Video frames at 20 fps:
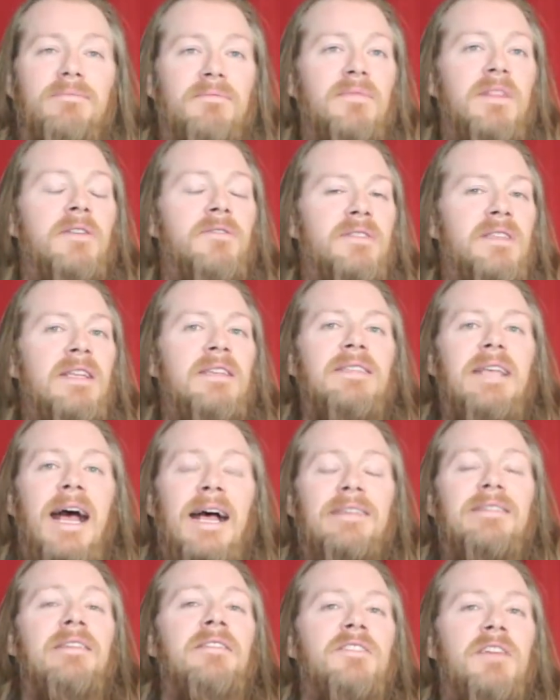
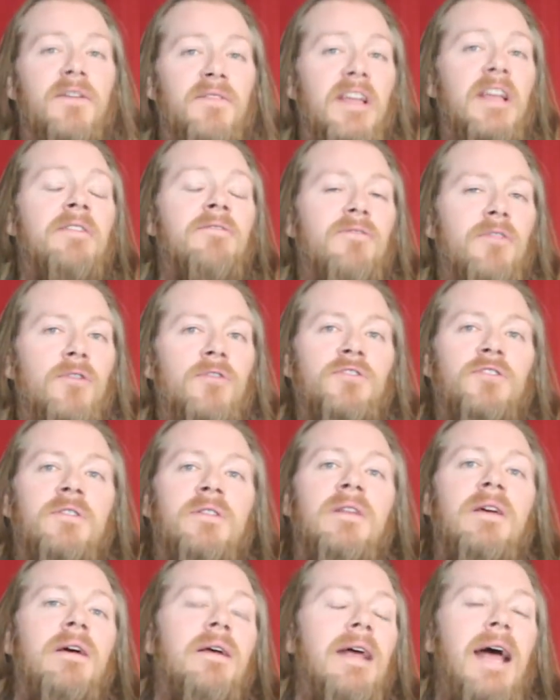essence of
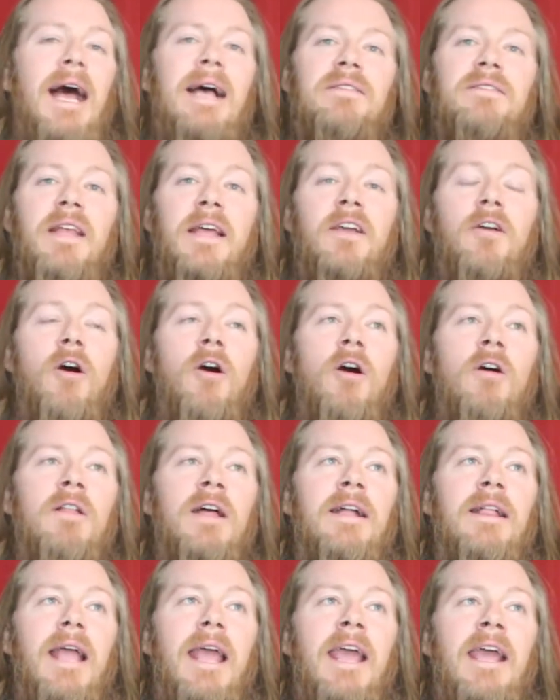inversion, as they call
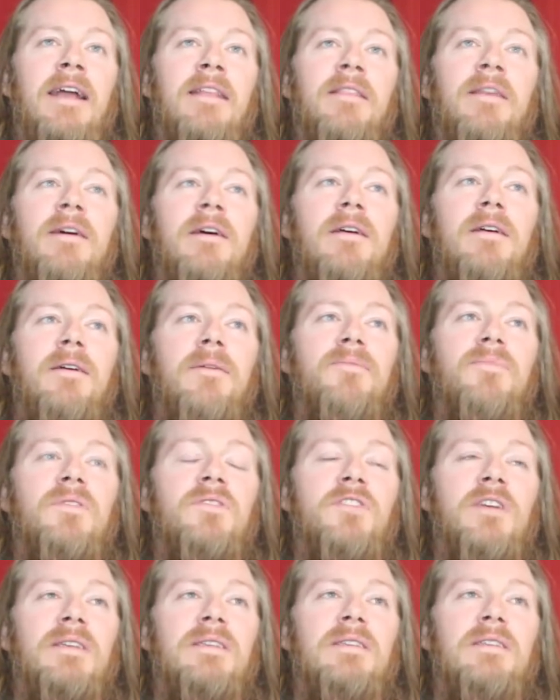it, and
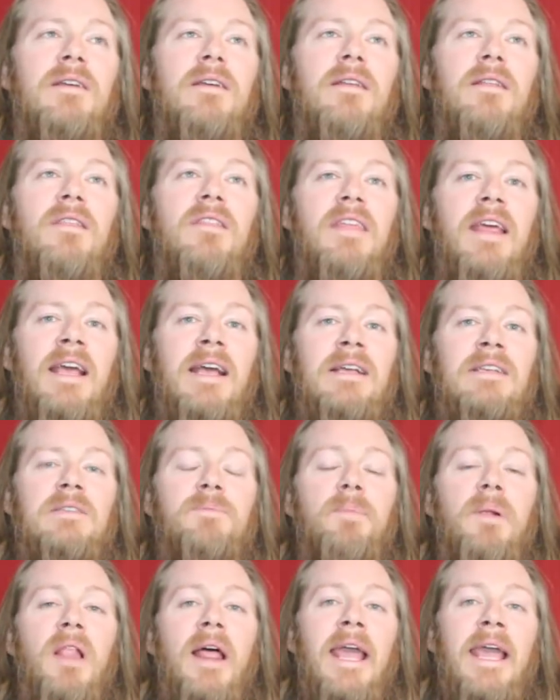just things
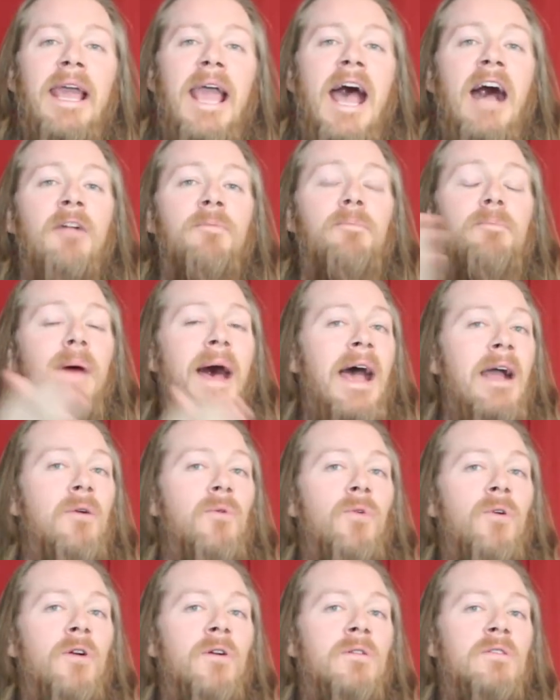playing out
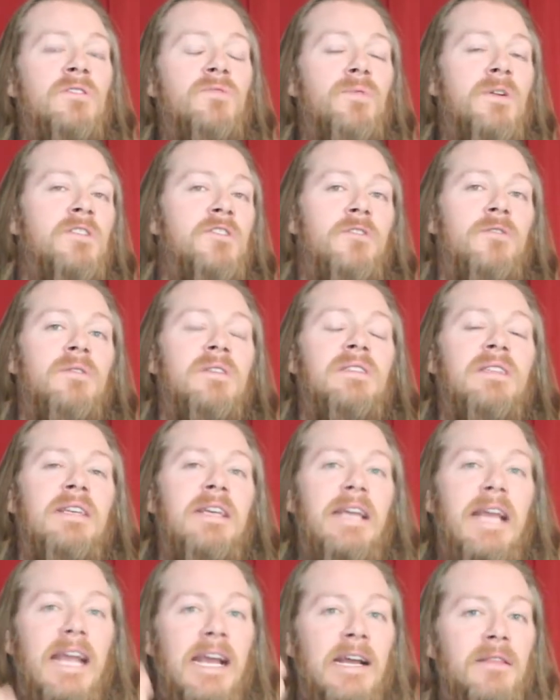backwards, which you
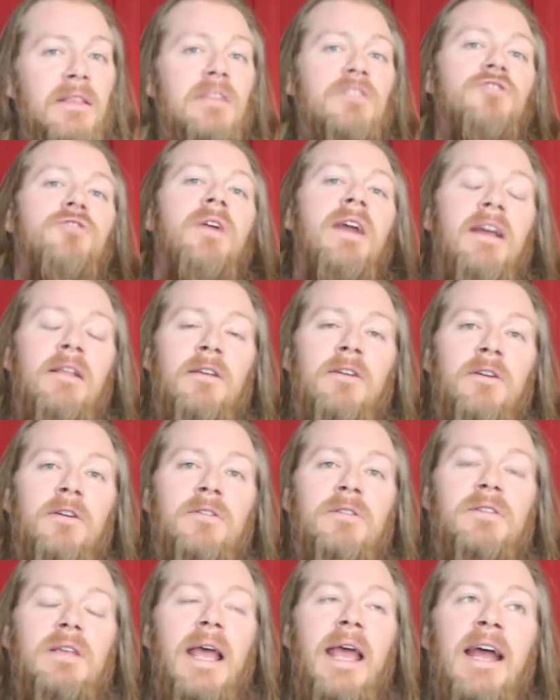see in the
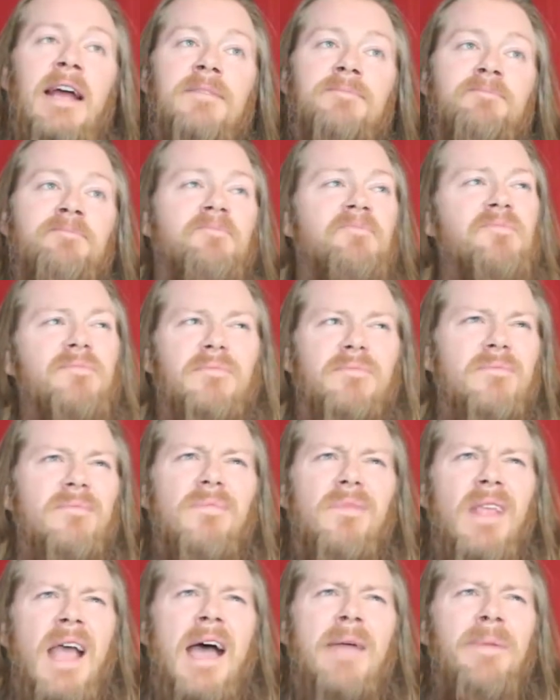trailers. And
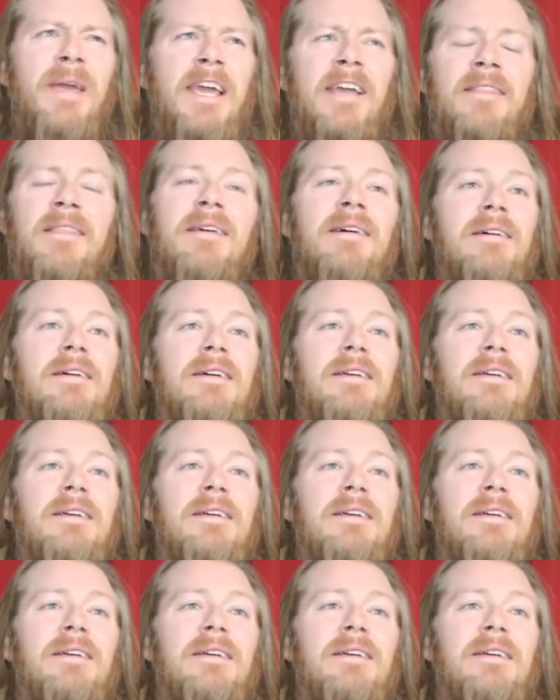I mean,